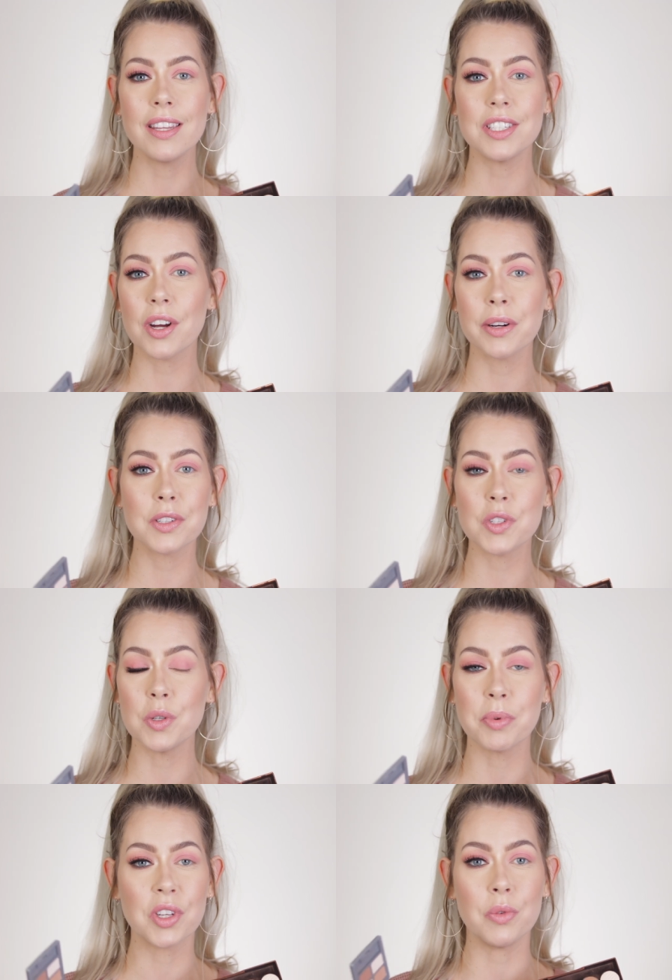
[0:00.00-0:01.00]
these aren't
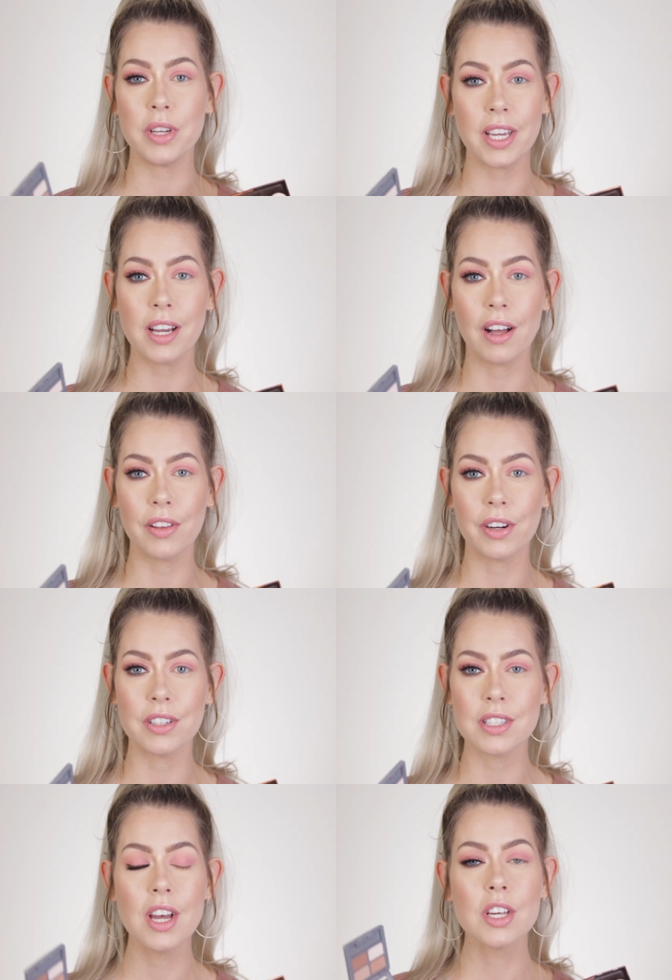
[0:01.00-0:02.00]
super unique
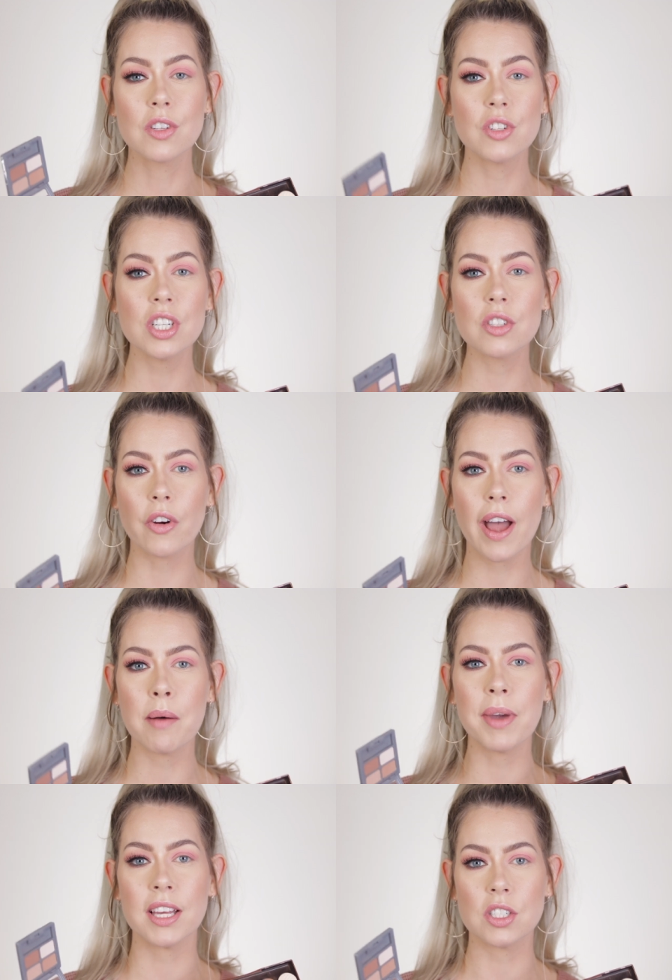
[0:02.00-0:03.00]
colors. So just
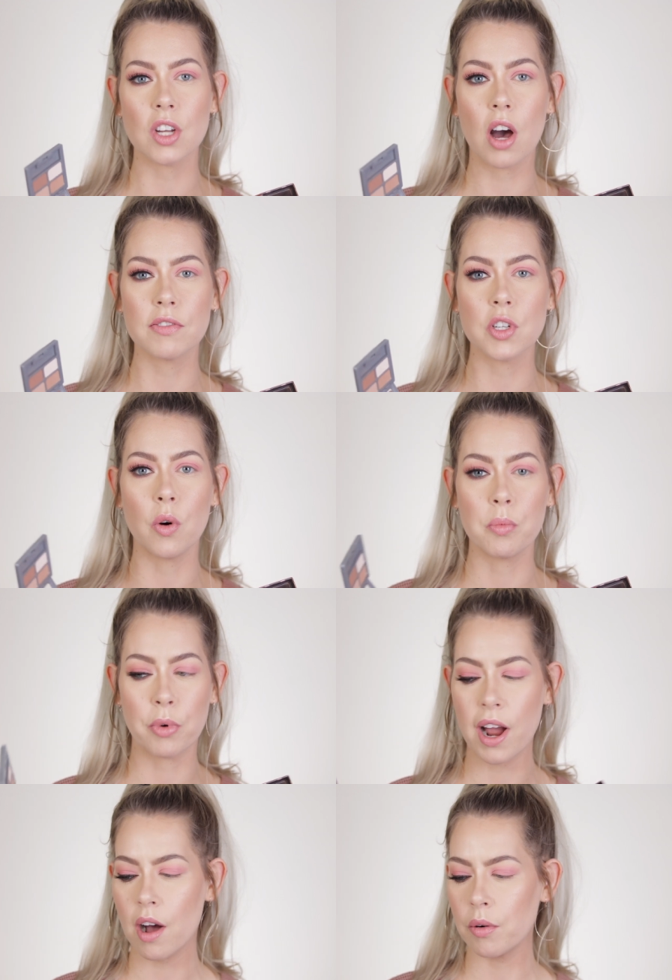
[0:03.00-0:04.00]
grab a soft tone
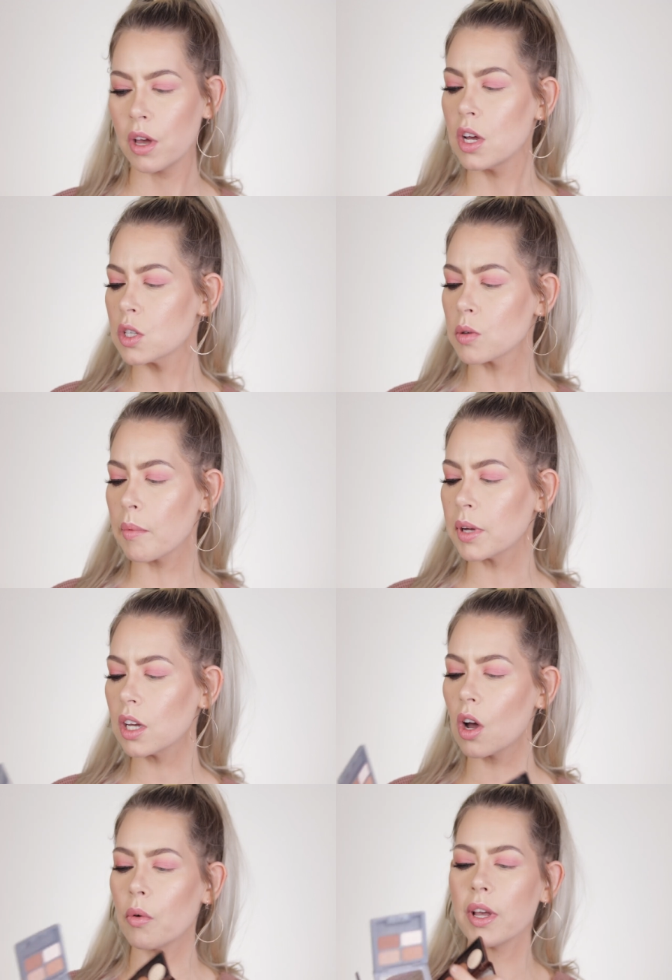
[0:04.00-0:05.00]
brown. So I'm
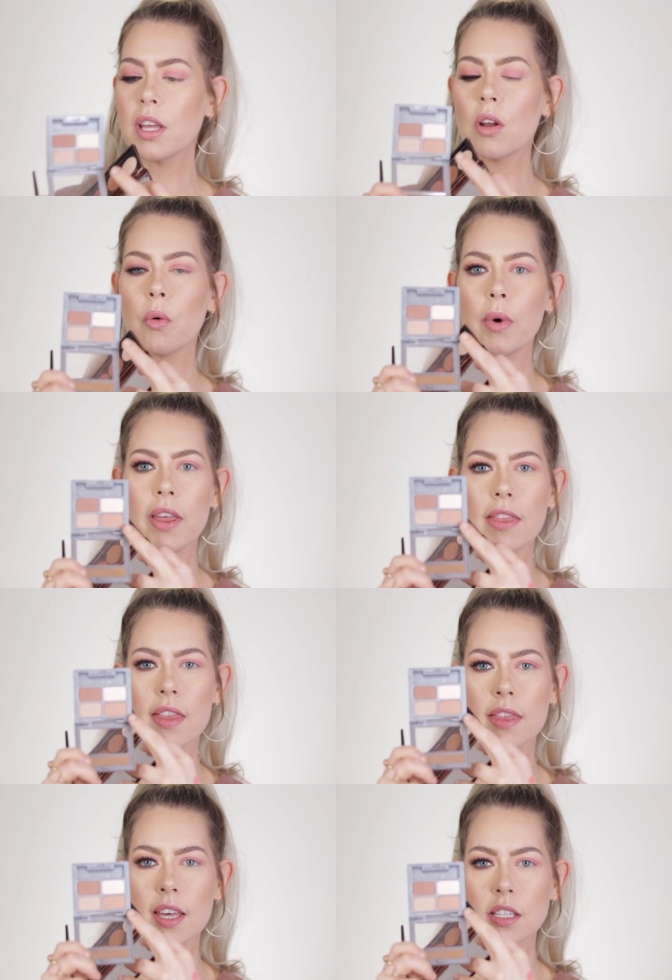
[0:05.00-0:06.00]
gonna go in with
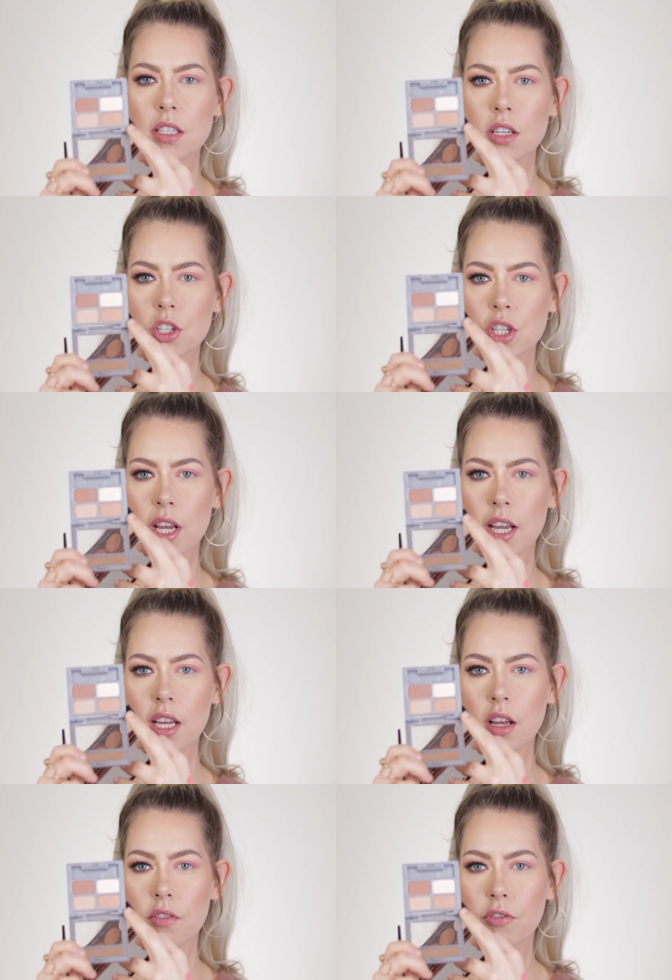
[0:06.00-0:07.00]
this shade
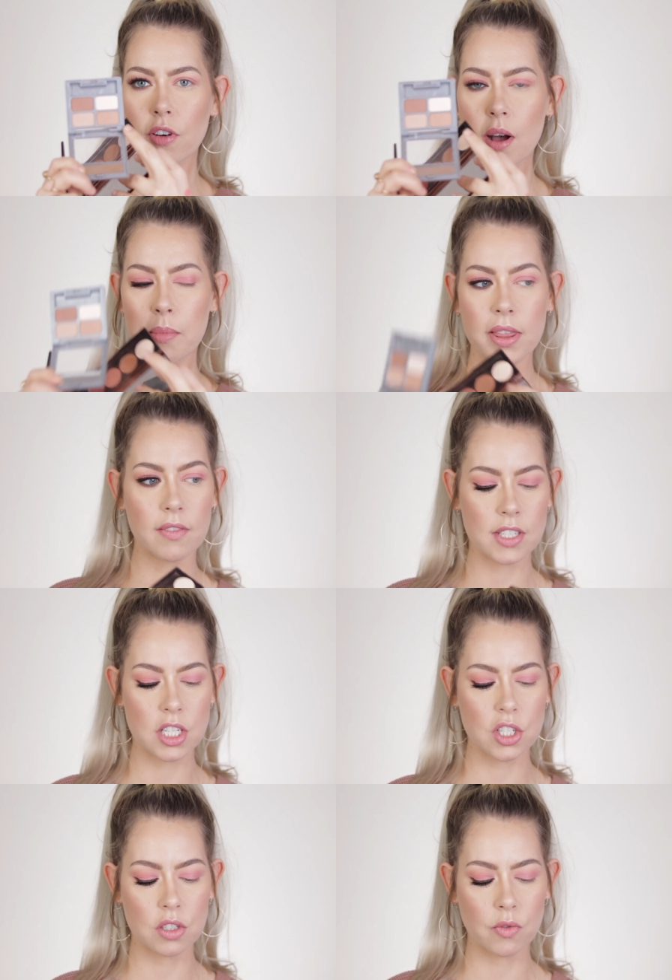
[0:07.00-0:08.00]
shade from the
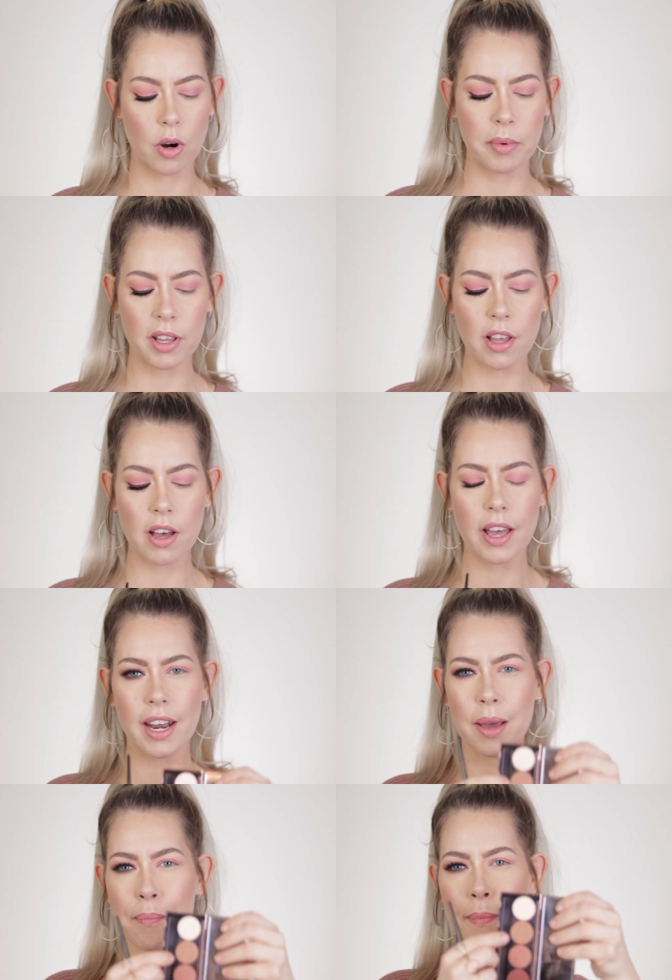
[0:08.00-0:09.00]
Physicians Formula, and
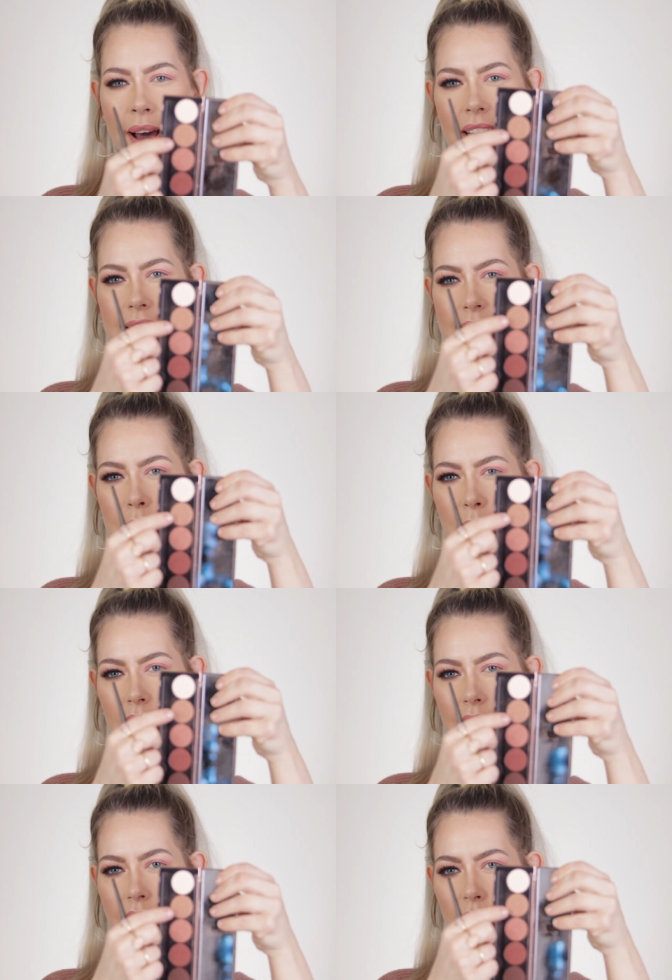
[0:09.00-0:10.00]
I might dip a
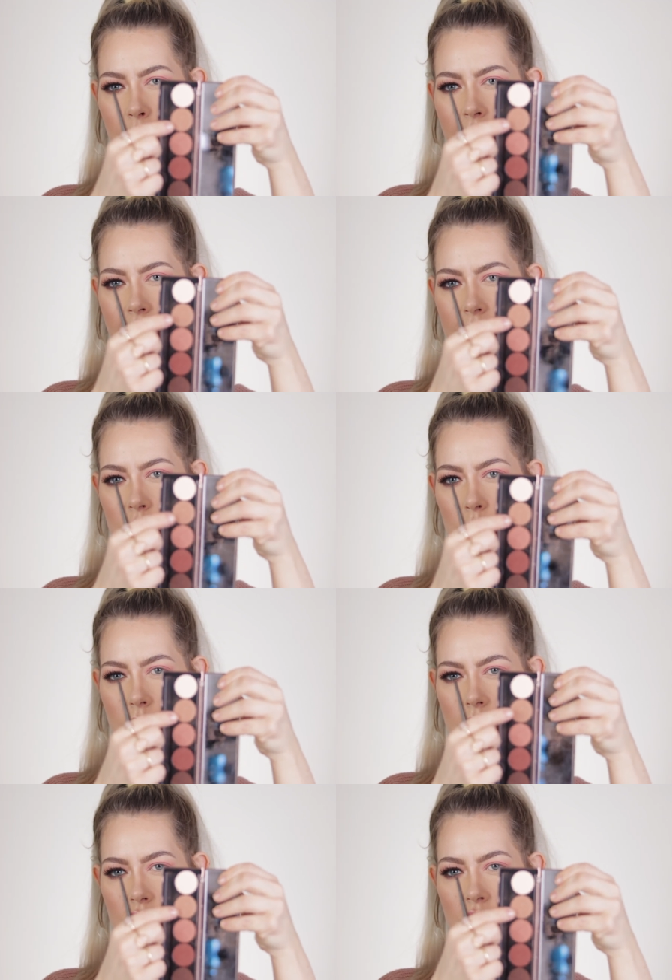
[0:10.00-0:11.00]
little bit into
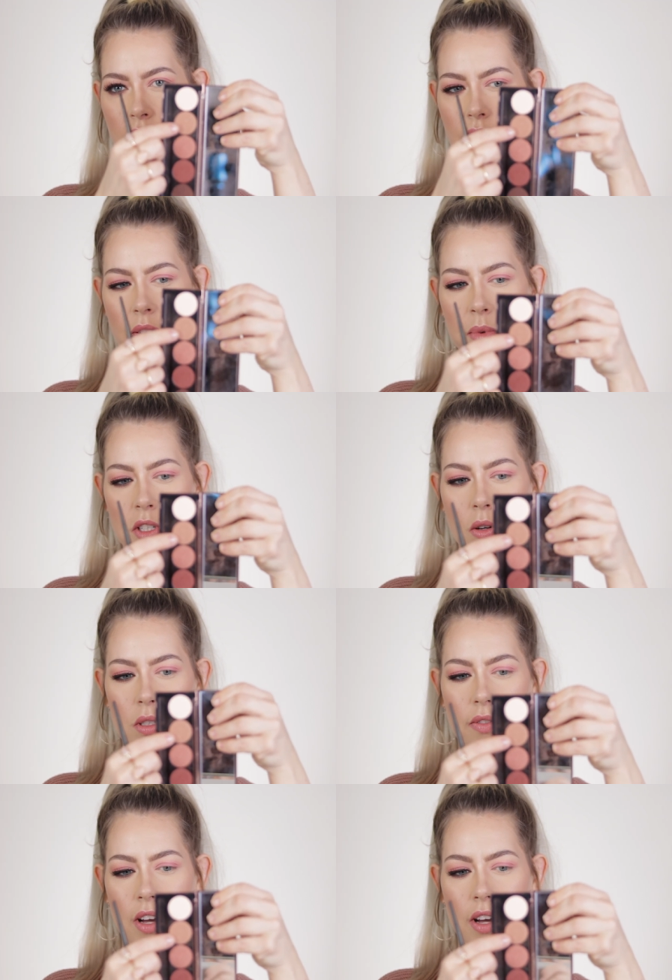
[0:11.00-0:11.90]
this shade from the Dose of